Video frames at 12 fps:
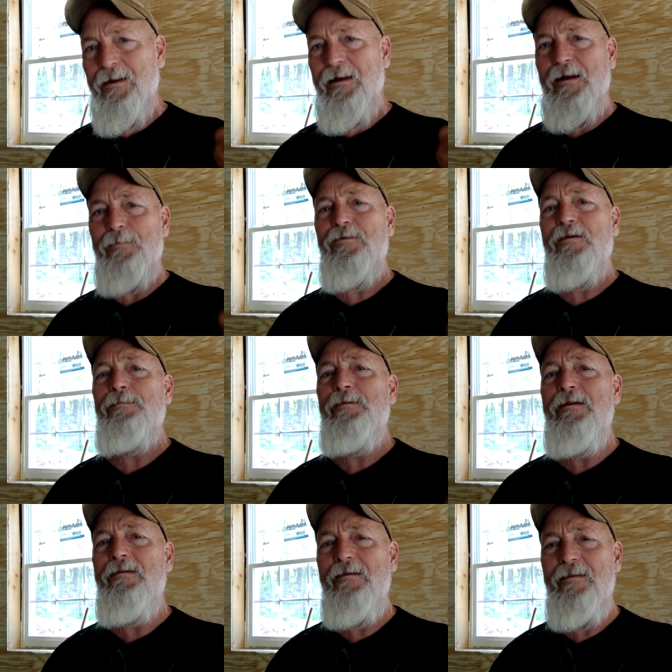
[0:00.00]
it comes up
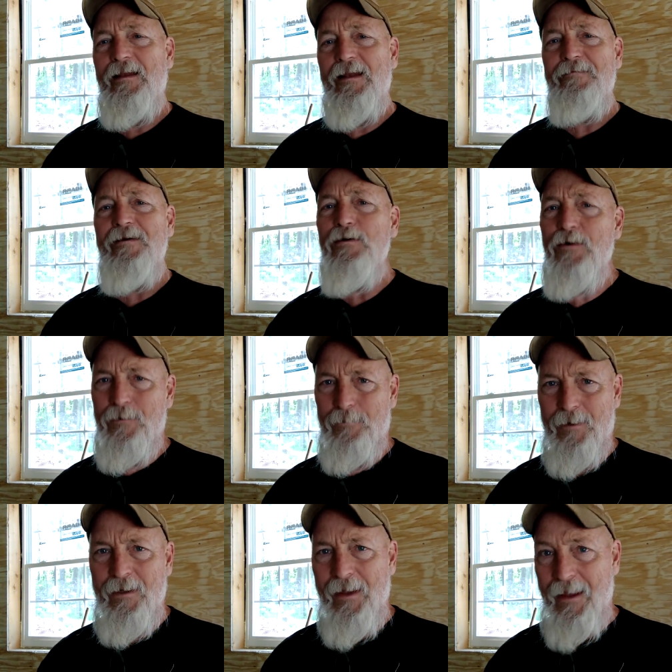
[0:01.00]
into the living room,
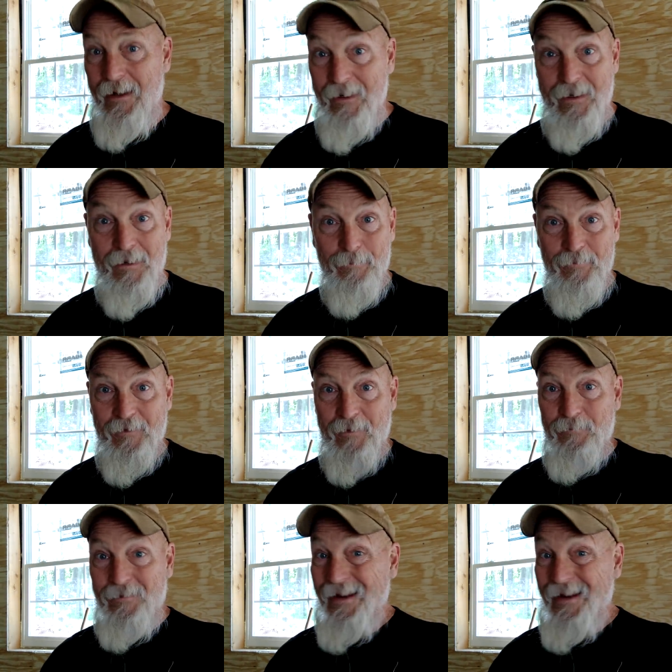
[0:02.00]
and it comes up.